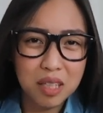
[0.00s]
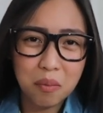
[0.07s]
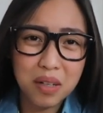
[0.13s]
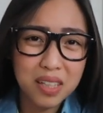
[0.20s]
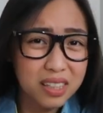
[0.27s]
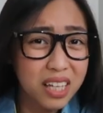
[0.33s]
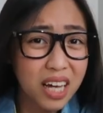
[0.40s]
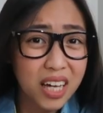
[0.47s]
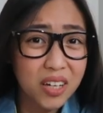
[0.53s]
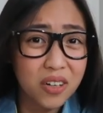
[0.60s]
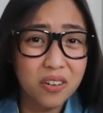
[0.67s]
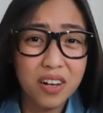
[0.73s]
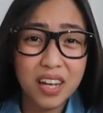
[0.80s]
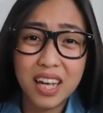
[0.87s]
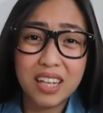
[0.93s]
tamad
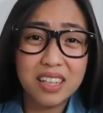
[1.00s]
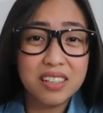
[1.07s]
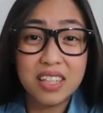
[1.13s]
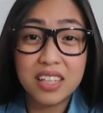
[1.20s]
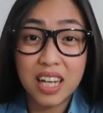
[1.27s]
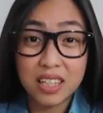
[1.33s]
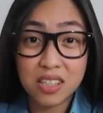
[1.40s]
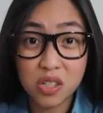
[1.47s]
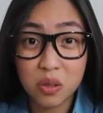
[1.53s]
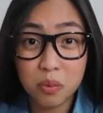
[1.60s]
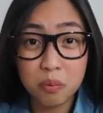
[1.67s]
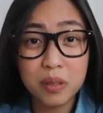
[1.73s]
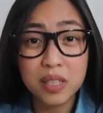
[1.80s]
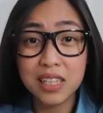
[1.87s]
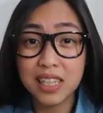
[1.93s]
tayo, and that's
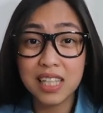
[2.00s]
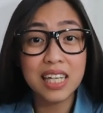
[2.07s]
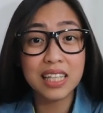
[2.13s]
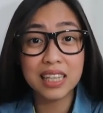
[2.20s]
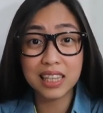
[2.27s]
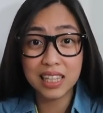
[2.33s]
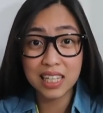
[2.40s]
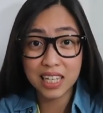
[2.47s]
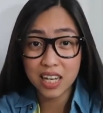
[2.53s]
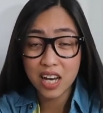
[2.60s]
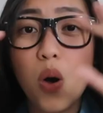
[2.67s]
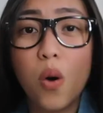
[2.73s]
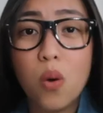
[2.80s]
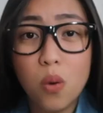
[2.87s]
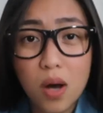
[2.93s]

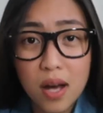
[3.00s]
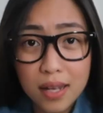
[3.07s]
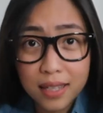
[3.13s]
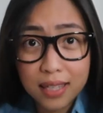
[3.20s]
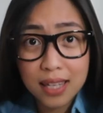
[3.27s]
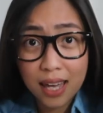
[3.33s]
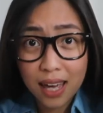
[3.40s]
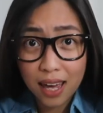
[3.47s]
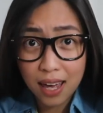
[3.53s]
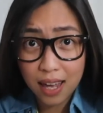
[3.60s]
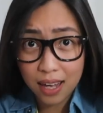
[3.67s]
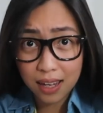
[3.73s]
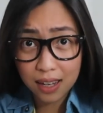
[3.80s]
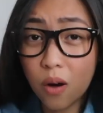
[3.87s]
completely okay.